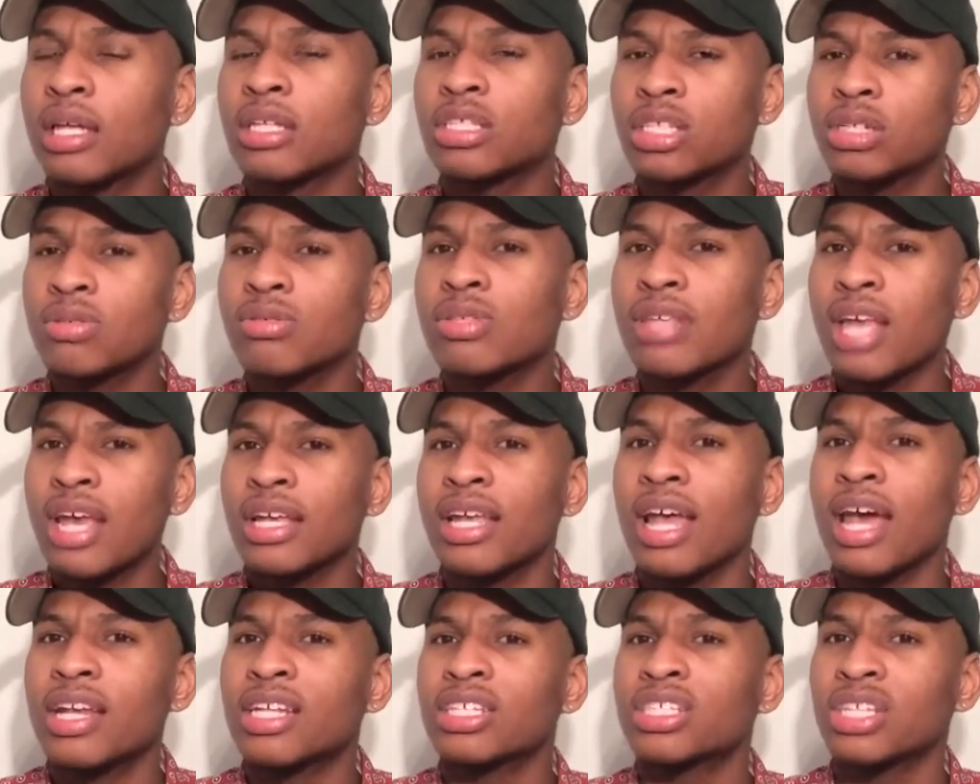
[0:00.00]
and she was like
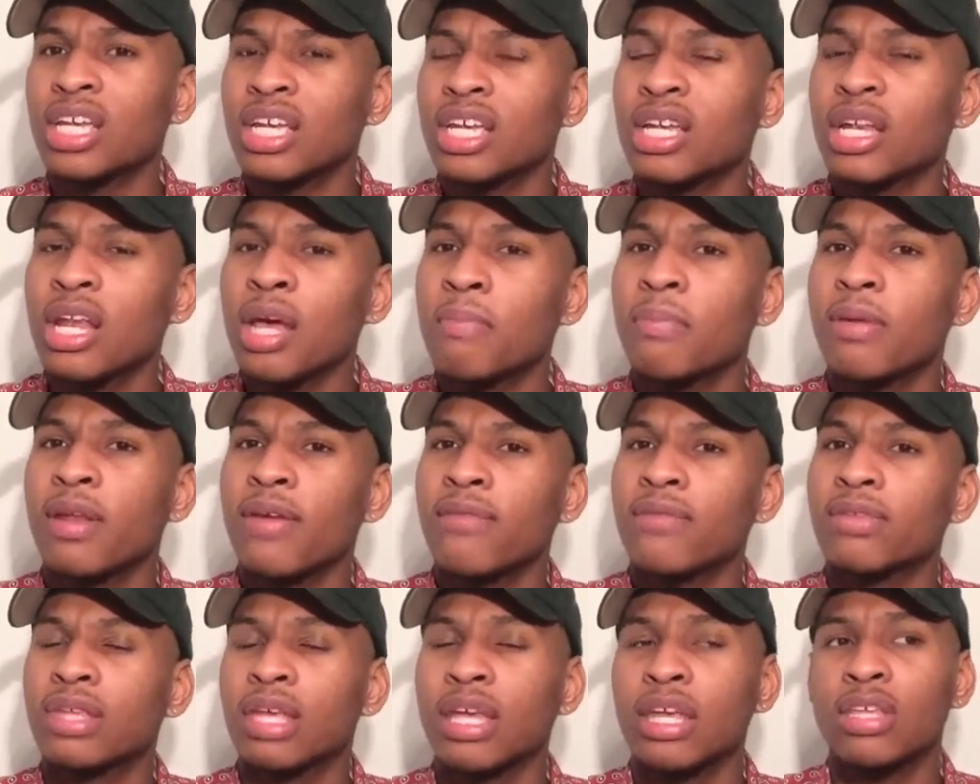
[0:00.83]
kind of shaking up and
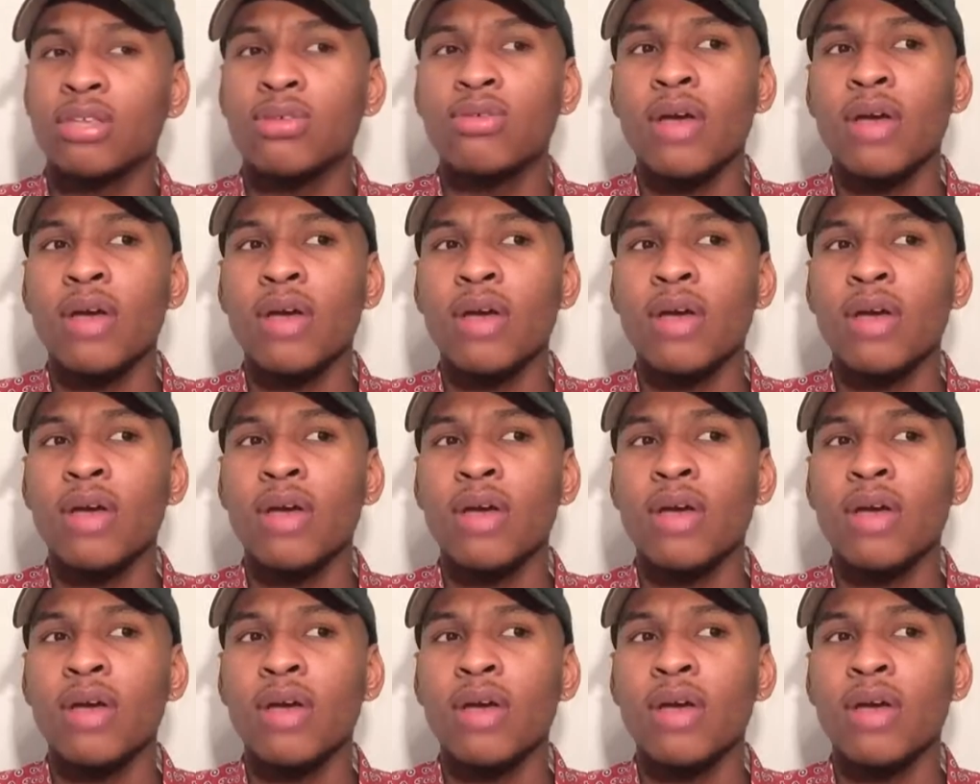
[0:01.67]
everything.